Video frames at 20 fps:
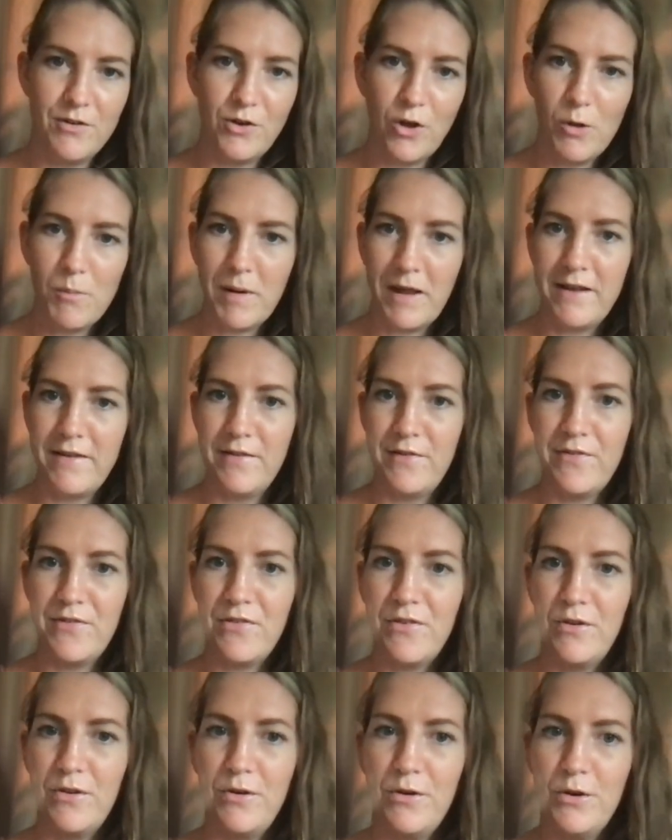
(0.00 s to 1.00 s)
no plans
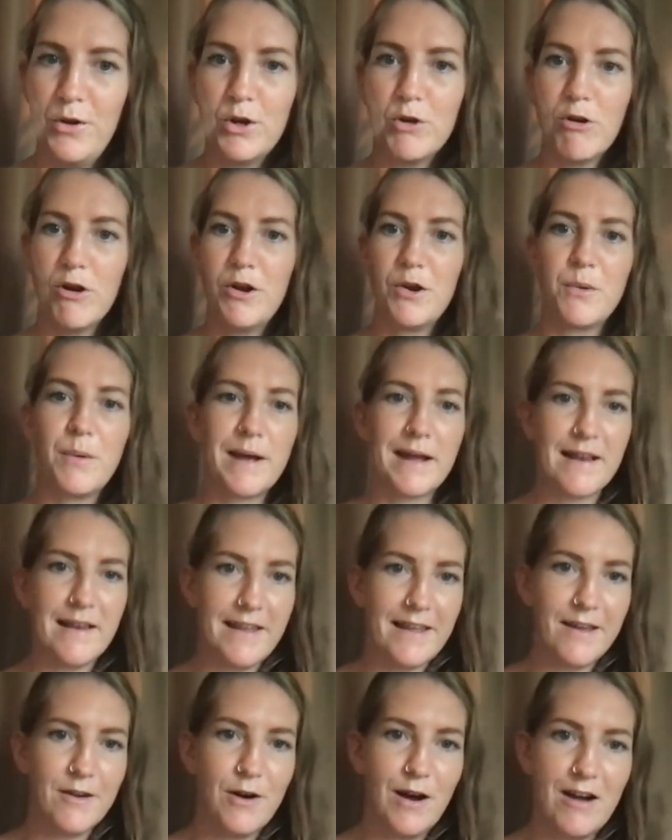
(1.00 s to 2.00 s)
to grow
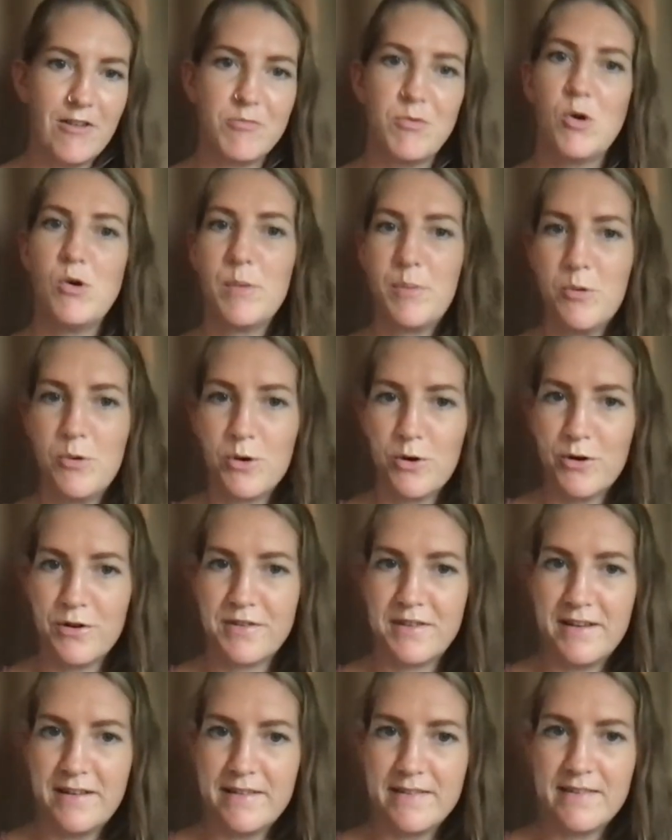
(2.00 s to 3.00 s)
quickly or have multiple
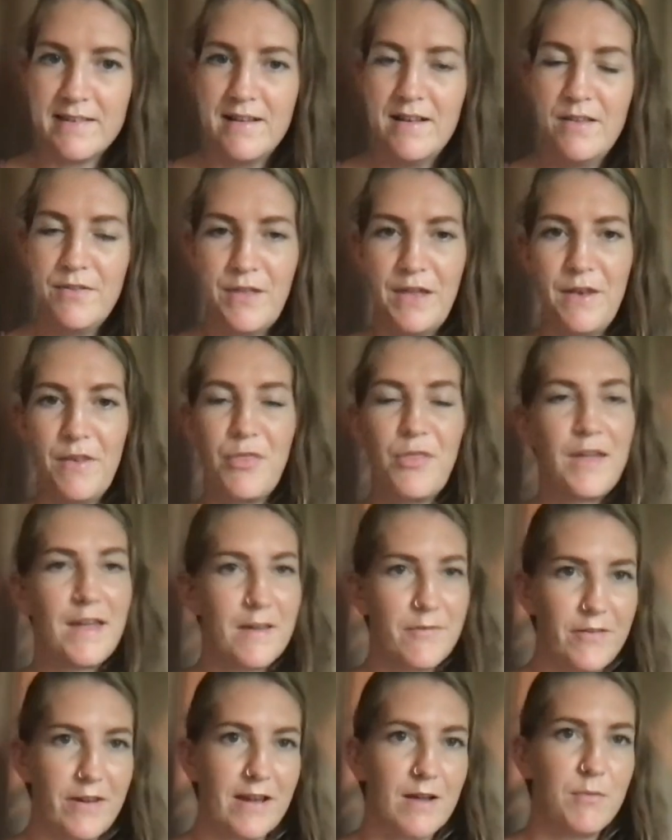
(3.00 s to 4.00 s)
courses, then
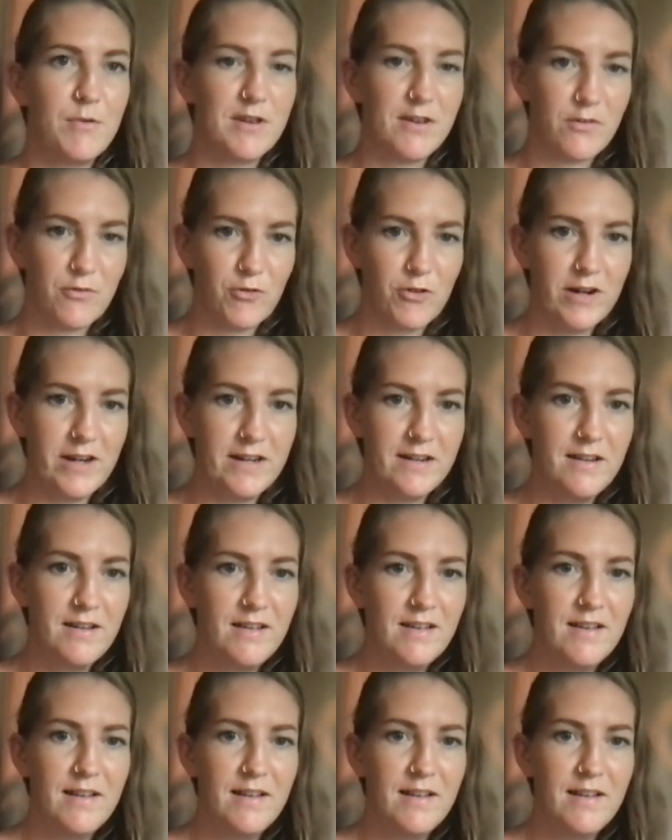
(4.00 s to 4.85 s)
Thinkific, which is free.